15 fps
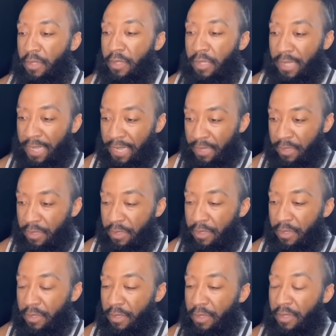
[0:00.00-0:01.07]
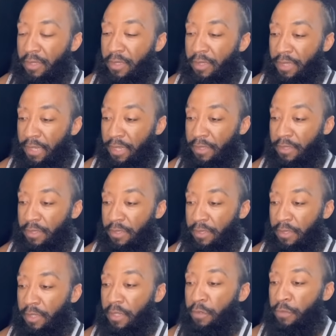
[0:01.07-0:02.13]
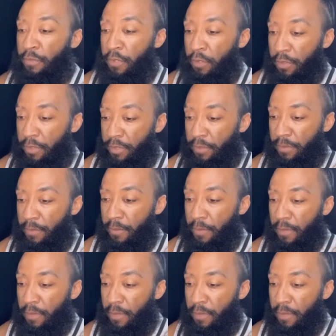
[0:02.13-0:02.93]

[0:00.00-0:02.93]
lack, debt, and failure.